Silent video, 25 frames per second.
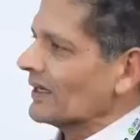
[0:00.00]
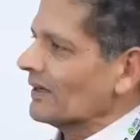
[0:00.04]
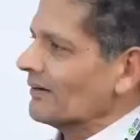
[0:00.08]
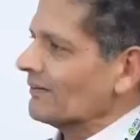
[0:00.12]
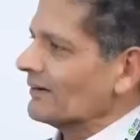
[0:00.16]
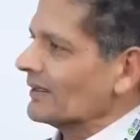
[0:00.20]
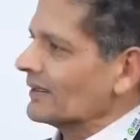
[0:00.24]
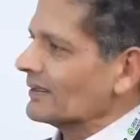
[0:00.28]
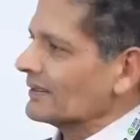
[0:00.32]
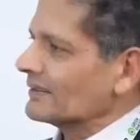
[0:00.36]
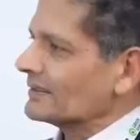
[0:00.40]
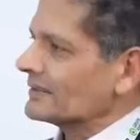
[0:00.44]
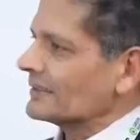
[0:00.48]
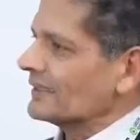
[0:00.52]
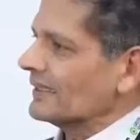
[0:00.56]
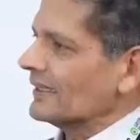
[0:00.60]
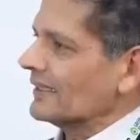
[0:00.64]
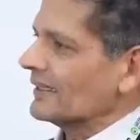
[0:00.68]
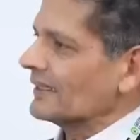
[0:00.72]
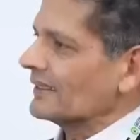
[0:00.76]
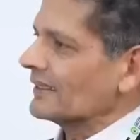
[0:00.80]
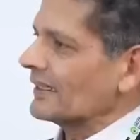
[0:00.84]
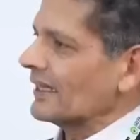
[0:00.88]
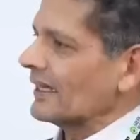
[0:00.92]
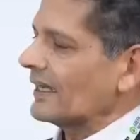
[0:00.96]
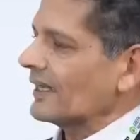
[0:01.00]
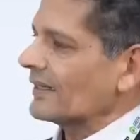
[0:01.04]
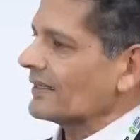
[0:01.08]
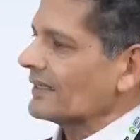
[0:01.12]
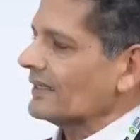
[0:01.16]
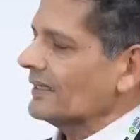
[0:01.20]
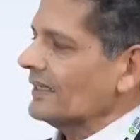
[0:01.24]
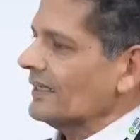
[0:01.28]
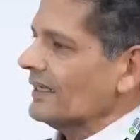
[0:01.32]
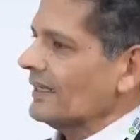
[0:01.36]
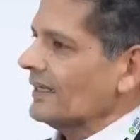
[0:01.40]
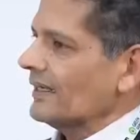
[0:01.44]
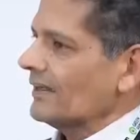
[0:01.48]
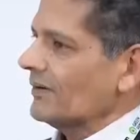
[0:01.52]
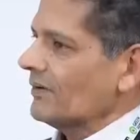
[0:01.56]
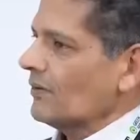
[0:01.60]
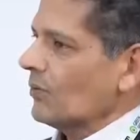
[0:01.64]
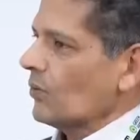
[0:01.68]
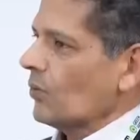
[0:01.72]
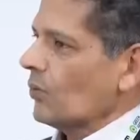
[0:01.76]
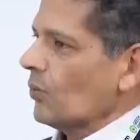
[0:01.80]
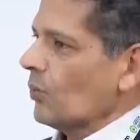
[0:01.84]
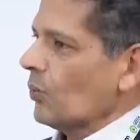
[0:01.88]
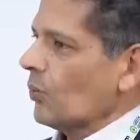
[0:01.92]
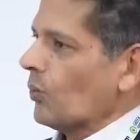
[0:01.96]
level saying that
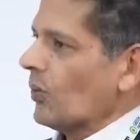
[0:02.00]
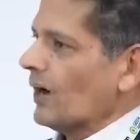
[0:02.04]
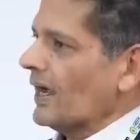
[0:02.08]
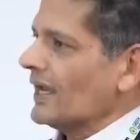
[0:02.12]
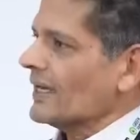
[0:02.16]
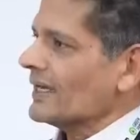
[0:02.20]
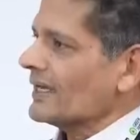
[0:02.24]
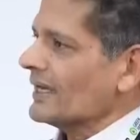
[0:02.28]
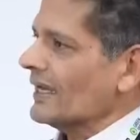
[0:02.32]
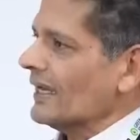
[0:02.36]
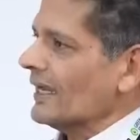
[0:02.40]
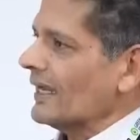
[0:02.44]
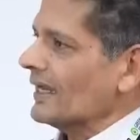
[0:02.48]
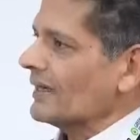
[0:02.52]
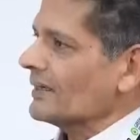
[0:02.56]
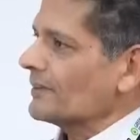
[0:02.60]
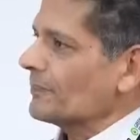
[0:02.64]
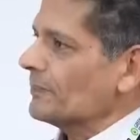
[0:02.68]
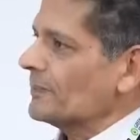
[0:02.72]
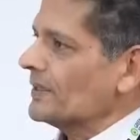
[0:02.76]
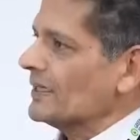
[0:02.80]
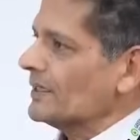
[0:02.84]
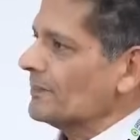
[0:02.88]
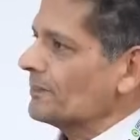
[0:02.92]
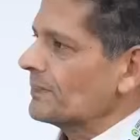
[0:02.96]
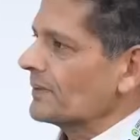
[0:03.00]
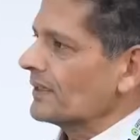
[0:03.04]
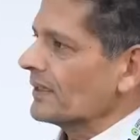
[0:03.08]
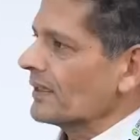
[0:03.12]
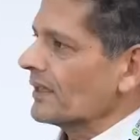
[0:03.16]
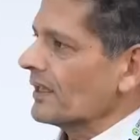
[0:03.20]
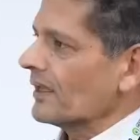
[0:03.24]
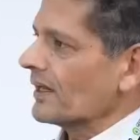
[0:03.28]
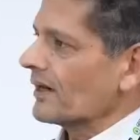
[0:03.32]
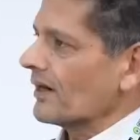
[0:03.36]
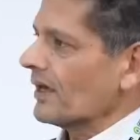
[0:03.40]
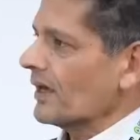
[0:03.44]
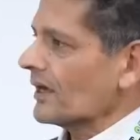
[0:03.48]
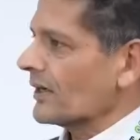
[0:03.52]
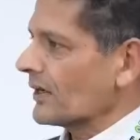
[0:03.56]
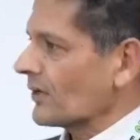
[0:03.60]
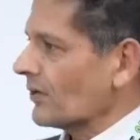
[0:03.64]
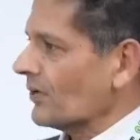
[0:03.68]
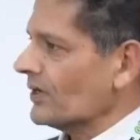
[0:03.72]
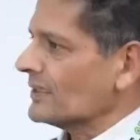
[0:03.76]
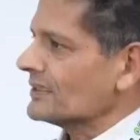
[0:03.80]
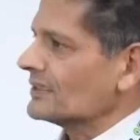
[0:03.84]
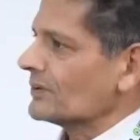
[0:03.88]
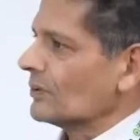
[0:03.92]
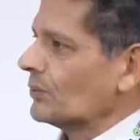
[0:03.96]
why can't people
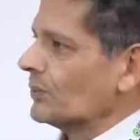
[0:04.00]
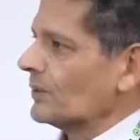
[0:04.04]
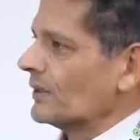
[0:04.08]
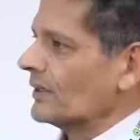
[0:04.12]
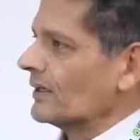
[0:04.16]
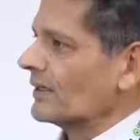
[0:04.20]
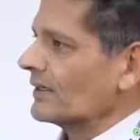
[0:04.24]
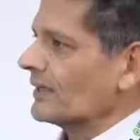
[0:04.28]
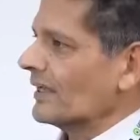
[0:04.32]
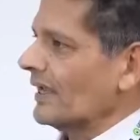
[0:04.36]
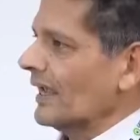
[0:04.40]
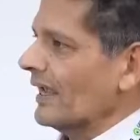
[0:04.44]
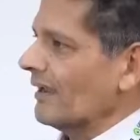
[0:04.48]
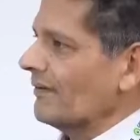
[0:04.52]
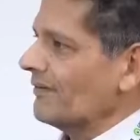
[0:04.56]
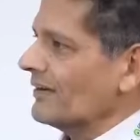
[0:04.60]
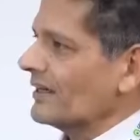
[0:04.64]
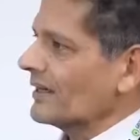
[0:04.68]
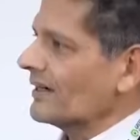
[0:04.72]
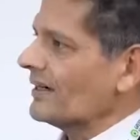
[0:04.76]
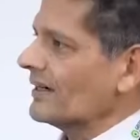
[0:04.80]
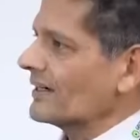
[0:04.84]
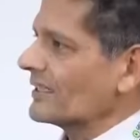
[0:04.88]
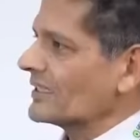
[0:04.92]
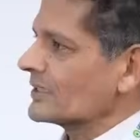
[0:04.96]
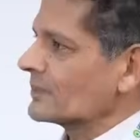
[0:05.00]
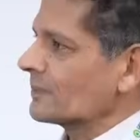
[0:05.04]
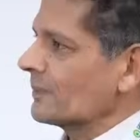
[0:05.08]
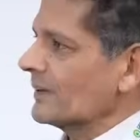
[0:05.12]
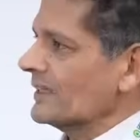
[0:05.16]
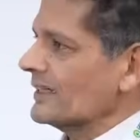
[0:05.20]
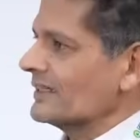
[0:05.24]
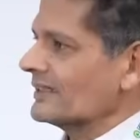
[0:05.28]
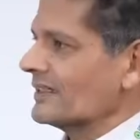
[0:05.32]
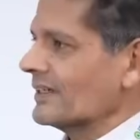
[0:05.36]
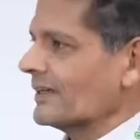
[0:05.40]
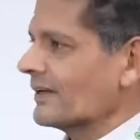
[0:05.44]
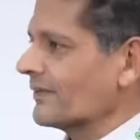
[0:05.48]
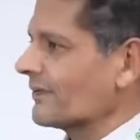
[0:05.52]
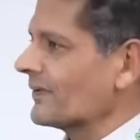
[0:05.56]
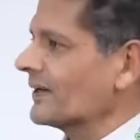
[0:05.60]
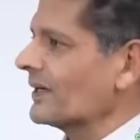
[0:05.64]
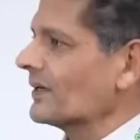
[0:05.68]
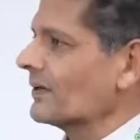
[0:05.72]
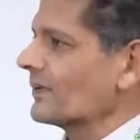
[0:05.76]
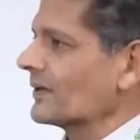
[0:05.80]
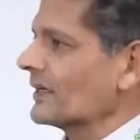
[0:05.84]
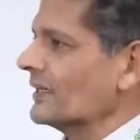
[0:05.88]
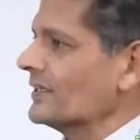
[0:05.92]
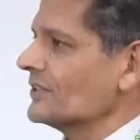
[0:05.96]
across the world having our displays in
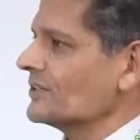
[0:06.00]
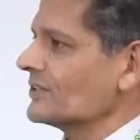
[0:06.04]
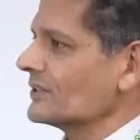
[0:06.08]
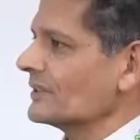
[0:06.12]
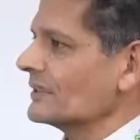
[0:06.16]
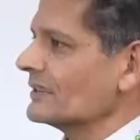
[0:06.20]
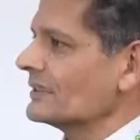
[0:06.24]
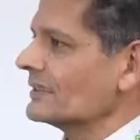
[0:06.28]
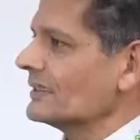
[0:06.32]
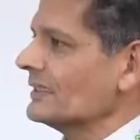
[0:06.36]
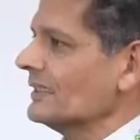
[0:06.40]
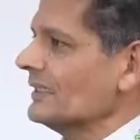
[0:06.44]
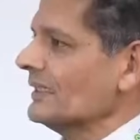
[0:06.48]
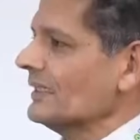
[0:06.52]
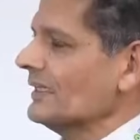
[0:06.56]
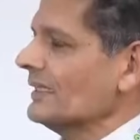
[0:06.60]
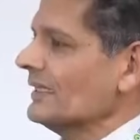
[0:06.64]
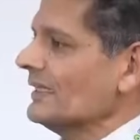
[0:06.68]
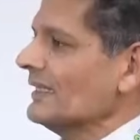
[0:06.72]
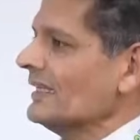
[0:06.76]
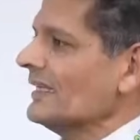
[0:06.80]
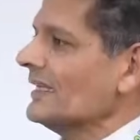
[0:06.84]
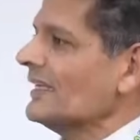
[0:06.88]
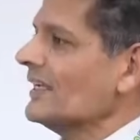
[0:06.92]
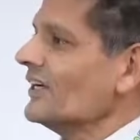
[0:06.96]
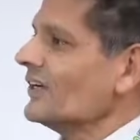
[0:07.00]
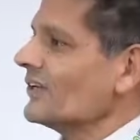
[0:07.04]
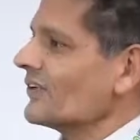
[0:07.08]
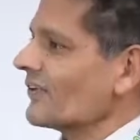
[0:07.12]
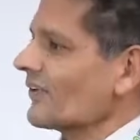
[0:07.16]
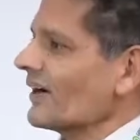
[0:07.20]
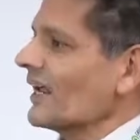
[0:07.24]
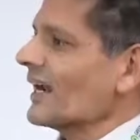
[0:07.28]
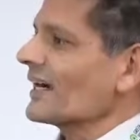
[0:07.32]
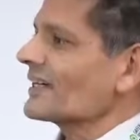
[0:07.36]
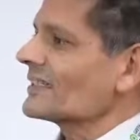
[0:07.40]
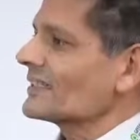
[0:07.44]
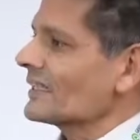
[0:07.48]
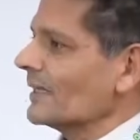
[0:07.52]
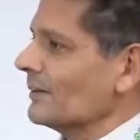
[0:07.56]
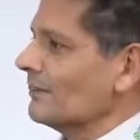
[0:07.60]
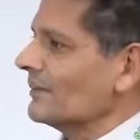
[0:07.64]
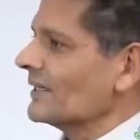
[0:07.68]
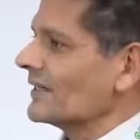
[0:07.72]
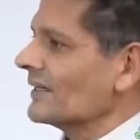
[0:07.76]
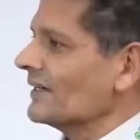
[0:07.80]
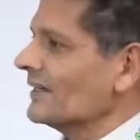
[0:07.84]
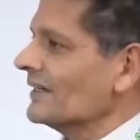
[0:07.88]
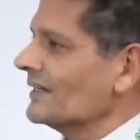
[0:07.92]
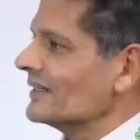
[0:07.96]
different locations interact
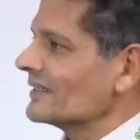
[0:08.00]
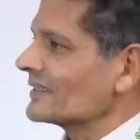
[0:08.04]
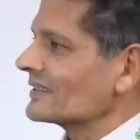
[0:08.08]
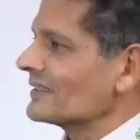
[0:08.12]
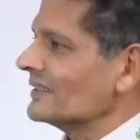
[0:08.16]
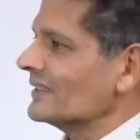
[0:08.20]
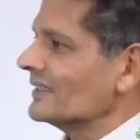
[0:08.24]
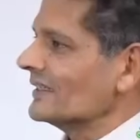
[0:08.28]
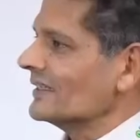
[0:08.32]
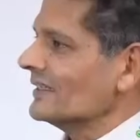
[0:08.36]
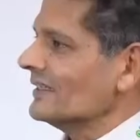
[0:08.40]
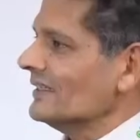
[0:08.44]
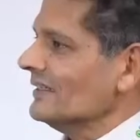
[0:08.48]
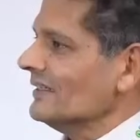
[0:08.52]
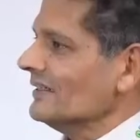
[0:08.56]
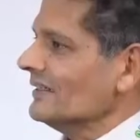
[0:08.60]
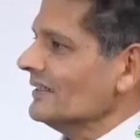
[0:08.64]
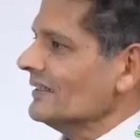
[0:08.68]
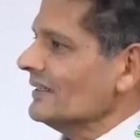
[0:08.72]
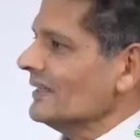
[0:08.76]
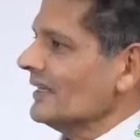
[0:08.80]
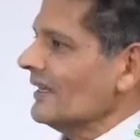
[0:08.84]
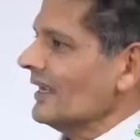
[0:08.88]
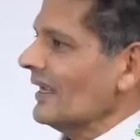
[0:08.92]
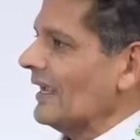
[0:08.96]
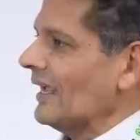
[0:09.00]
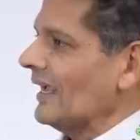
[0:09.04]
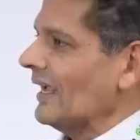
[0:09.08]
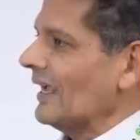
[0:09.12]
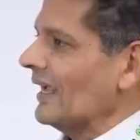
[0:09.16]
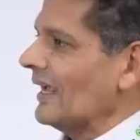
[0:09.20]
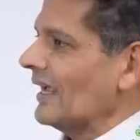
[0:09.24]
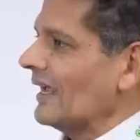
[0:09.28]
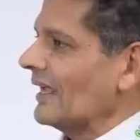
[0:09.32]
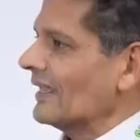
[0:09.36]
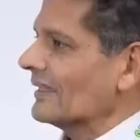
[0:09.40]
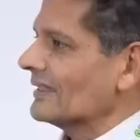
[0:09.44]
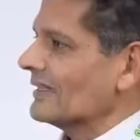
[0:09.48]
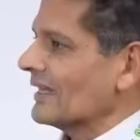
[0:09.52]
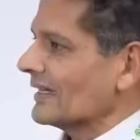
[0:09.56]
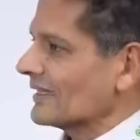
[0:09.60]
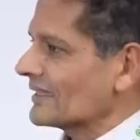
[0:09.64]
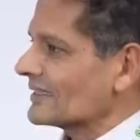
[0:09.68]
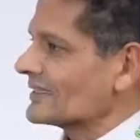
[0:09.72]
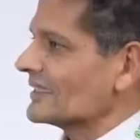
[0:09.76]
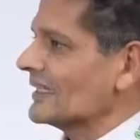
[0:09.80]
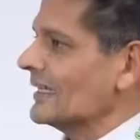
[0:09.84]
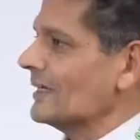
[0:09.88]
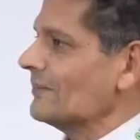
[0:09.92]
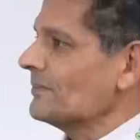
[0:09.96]
simultaneously and at
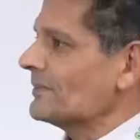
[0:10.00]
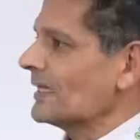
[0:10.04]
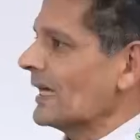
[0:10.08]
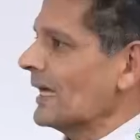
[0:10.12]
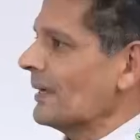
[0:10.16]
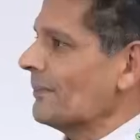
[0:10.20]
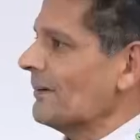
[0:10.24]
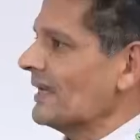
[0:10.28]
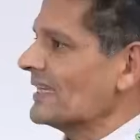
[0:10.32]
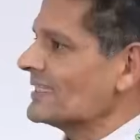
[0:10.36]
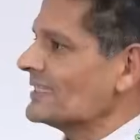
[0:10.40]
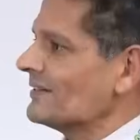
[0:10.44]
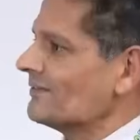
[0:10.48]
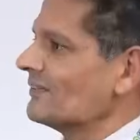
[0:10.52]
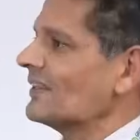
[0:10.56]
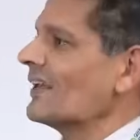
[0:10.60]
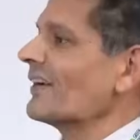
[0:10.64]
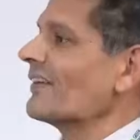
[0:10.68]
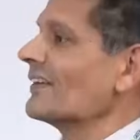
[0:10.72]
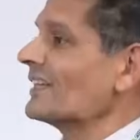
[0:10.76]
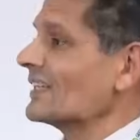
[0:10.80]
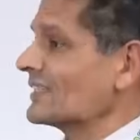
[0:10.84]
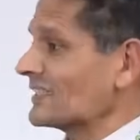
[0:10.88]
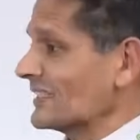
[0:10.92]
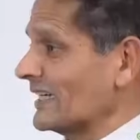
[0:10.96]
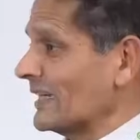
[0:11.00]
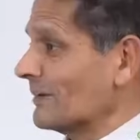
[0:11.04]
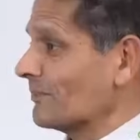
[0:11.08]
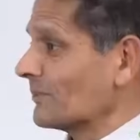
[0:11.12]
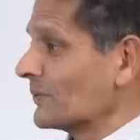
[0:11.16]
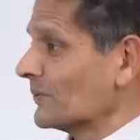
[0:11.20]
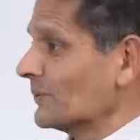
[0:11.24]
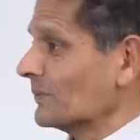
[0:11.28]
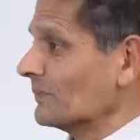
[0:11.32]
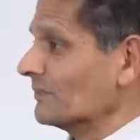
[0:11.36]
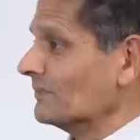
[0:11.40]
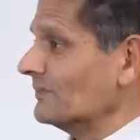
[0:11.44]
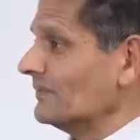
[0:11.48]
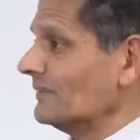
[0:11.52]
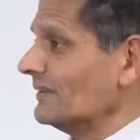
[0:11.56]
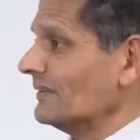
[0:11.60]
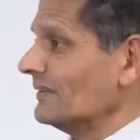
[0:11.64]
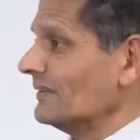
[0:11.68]
the same time as if they're in the same room.